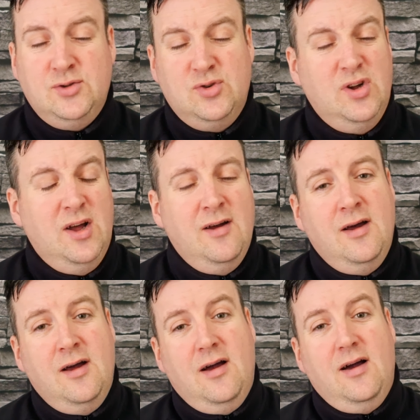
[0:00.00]
So
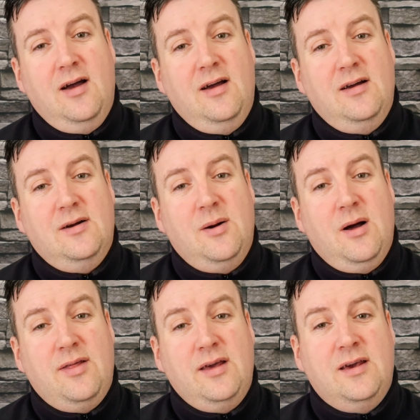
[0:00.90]

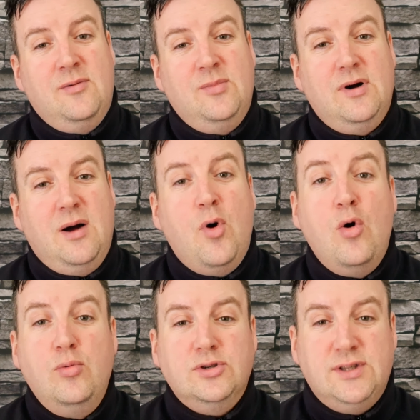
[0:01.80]
I think I'm
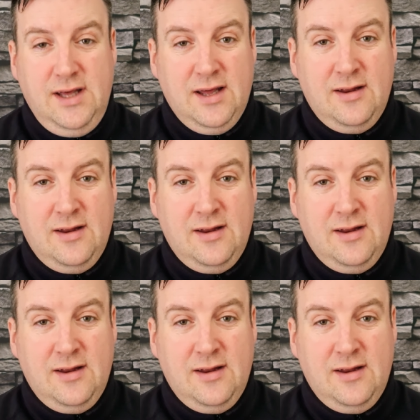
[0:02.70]
almost there.